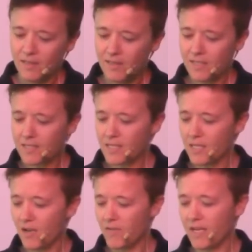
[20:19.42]
This is a
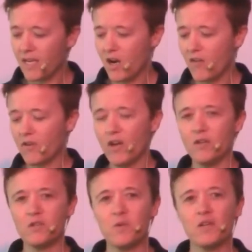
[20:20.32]
love that can offer
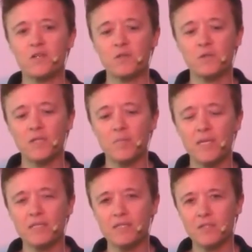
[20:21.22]
others what it truly
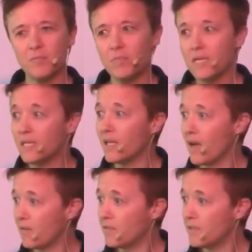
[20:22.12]
means to be
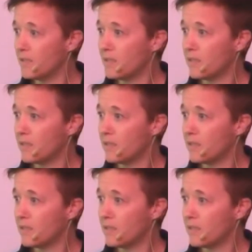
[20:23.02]
loved.